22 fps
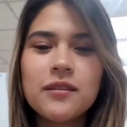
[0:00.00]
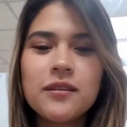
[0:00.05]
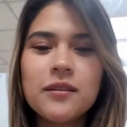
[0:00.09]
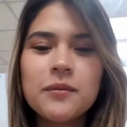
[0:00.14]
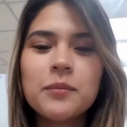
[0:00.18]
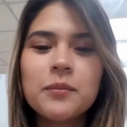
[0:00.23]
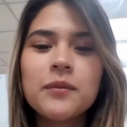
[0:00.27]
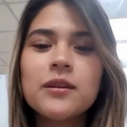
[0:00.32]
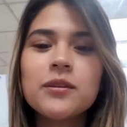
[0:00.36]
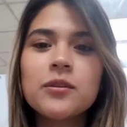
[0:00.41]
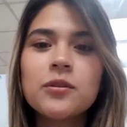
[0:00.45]

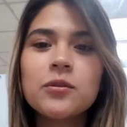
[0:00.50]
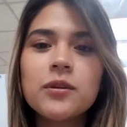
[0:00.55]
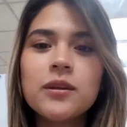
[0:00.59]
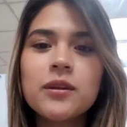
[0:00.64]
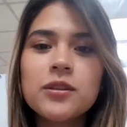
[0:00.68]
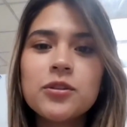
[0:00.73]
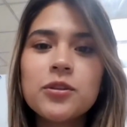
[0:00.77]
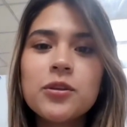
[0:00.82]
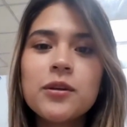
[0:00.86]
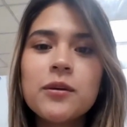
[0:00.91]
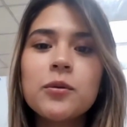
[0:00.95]
But to
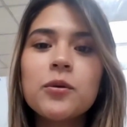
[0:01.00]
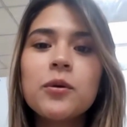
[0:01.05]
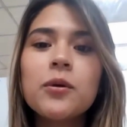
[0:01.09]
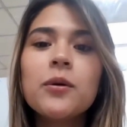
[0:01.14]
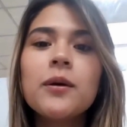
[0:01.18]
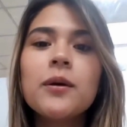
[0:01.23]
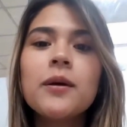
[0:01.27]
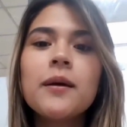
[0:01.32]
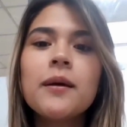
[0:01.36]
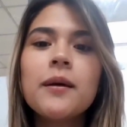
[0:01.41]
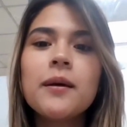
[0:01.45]
reach the
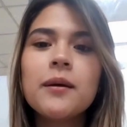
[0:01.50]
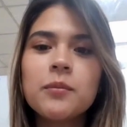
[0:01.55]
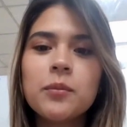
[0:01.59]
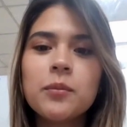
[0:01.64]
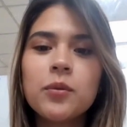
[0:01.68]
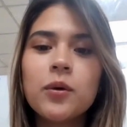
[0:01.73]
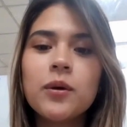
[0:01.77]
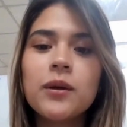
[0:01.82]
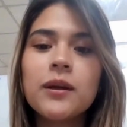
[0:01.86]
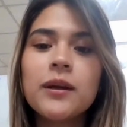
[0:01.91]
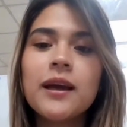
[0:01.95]
moon,
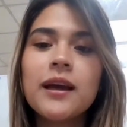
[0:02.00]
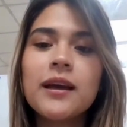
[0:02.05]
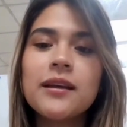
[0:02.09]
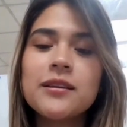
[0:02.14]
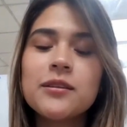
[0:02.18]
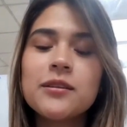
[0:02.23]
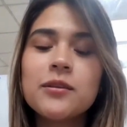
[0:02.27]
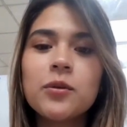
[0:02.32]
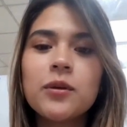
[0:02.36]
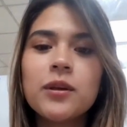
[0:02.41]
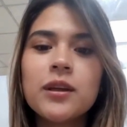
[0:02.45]
more
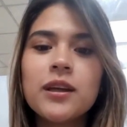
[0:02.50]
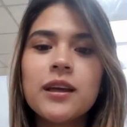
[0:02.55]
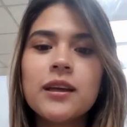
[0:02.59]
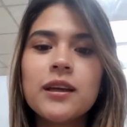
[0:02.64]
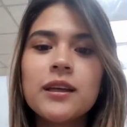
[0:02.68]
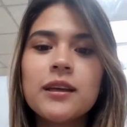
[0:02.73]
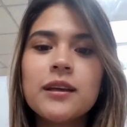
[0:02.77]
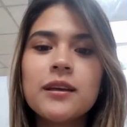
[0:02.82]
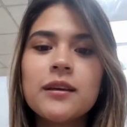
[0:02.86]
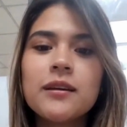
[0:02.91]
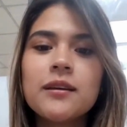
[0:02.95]
tests were
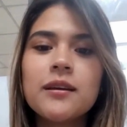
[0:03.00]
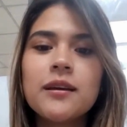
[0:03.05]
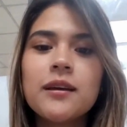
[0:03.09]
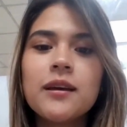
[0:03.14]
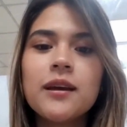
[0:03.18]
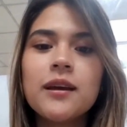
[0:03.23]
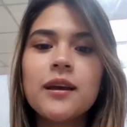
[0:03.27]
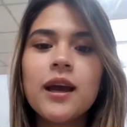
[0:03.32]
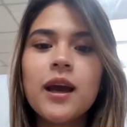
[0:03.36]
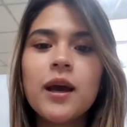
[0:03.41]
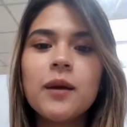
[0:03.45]
needed.
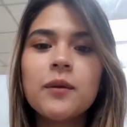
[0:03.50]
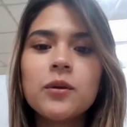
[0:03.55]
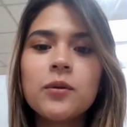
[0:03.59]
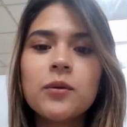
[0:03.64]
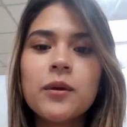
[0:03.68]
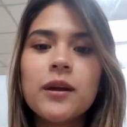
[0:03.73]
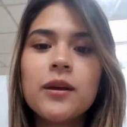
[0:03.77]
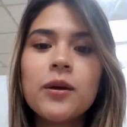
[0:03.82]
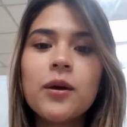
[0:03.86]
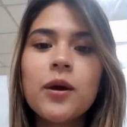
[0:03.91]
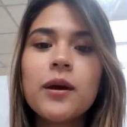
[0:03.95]
How do
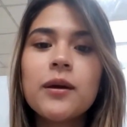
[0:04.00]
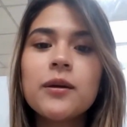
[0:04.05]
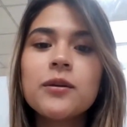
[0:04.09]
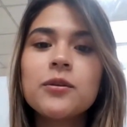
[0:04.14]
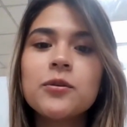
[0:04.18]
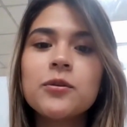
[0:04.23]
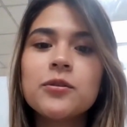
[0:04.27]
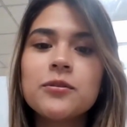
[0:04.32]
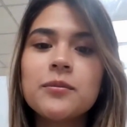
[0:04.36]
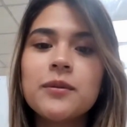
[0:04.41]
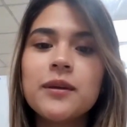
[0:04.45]
we dock
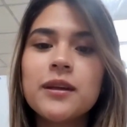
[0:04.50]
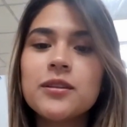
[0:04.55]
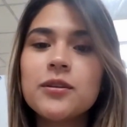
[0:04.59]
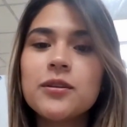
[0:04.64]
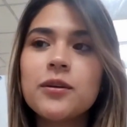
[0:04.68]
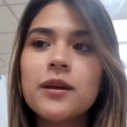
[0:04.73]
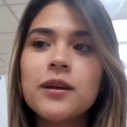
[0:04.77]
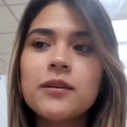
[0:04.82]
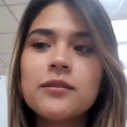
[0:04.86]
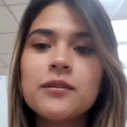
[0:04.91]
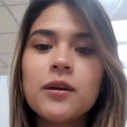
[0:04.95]
two
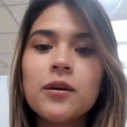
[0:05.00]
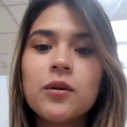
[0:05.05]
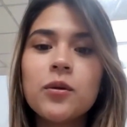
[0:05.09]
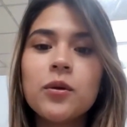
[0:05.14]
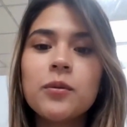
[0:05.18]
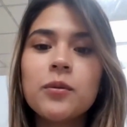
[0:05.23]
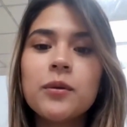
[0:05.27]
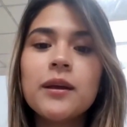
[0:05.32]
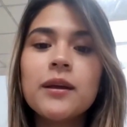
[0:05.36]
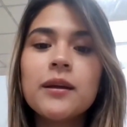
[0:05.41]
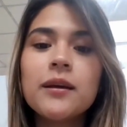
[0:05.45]
spacecraft in
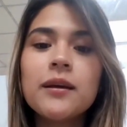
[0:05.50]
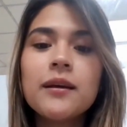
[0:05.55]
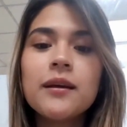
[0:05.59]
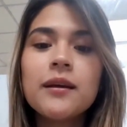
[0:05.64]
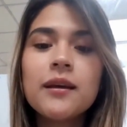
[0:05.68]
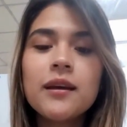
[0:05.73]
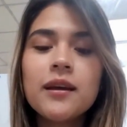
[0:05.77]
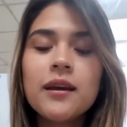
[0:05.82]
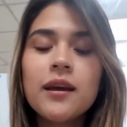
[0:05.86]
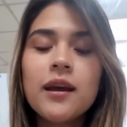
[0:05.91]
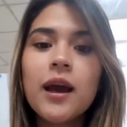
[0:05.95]
orbit?
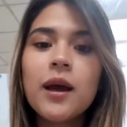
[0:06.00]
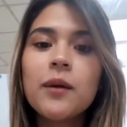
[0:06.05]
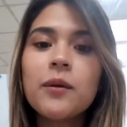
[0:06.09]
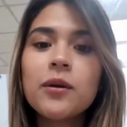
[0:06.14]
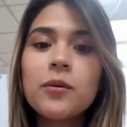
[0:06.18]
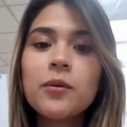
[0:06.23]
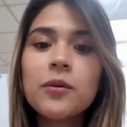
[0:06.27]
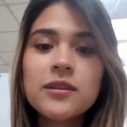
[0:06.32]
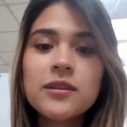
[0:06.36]
How do we